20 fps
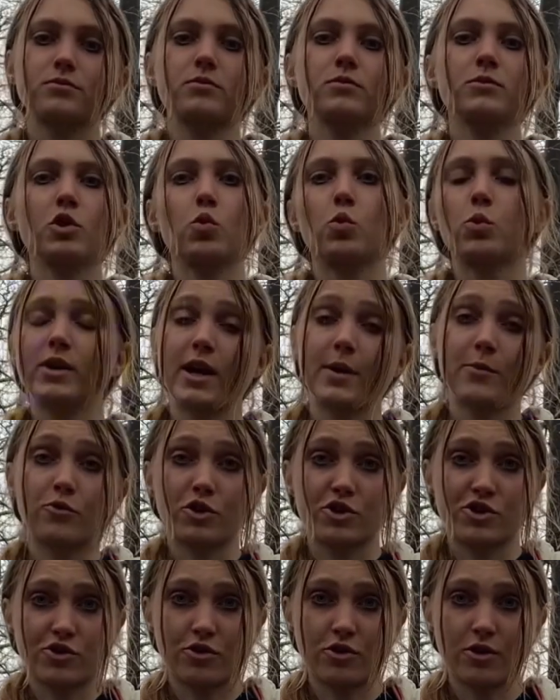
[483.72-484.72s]
when I'm
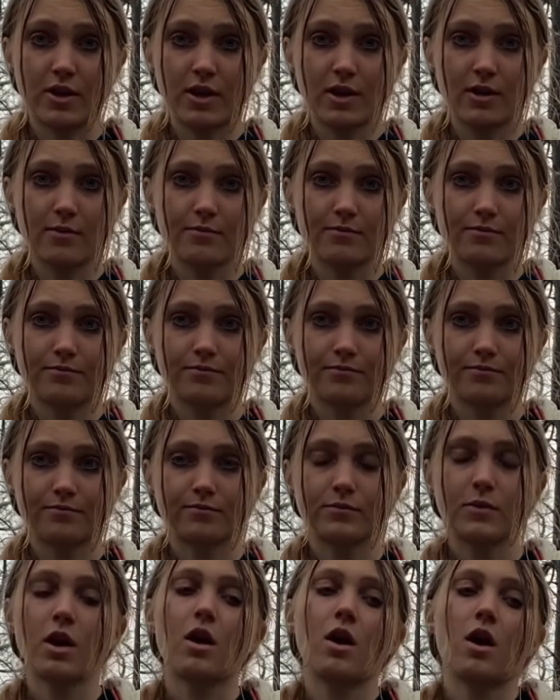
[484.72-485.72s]
returning,
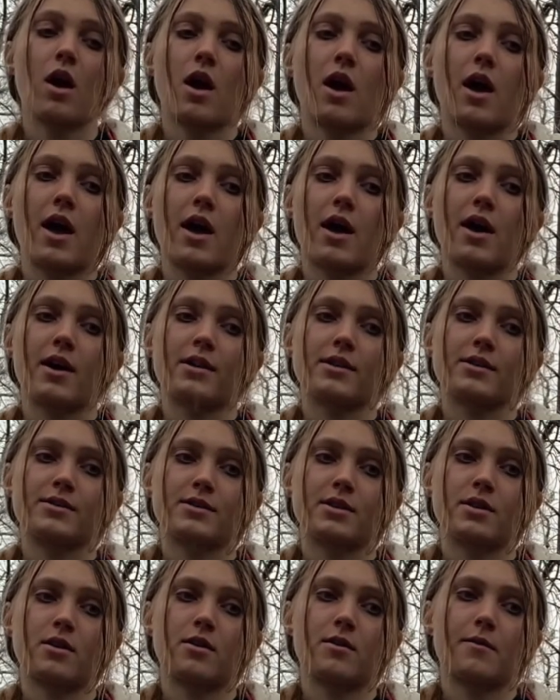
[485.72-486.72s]
and
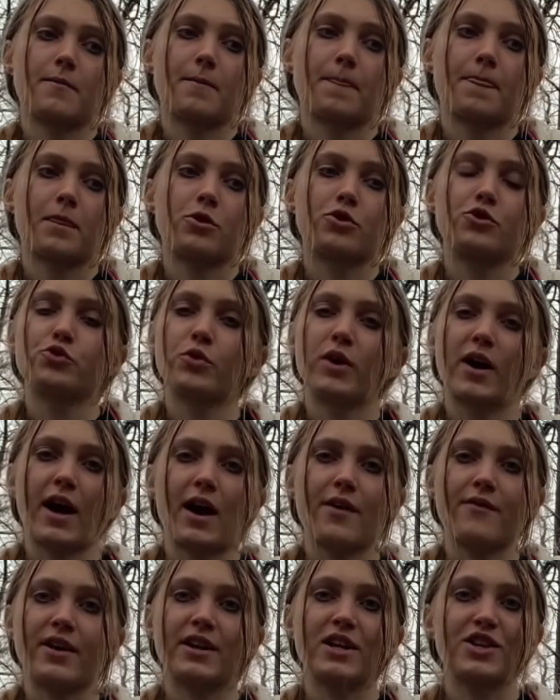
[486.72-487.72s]
do I
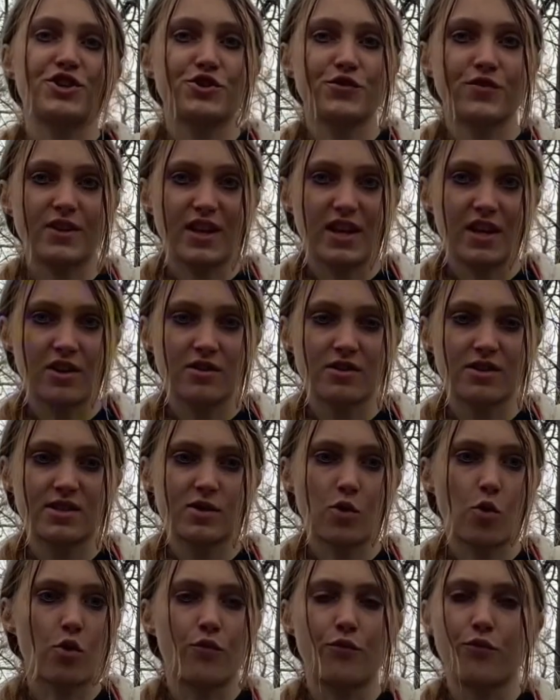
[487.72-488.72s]
have any souvenirs
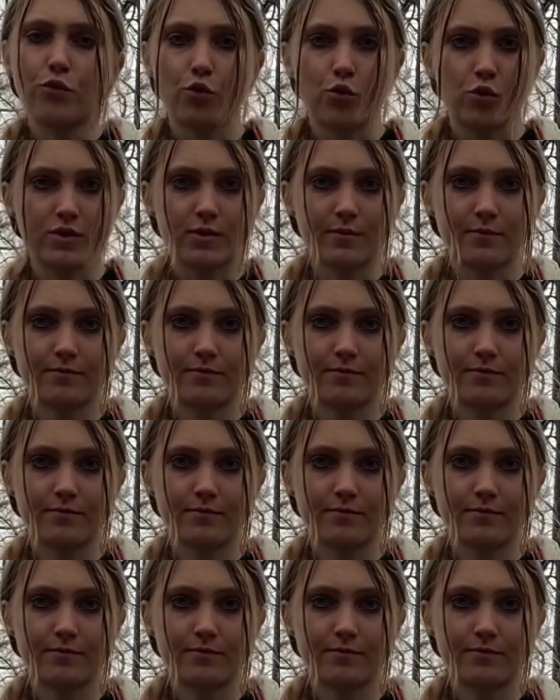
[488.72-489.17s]
or food,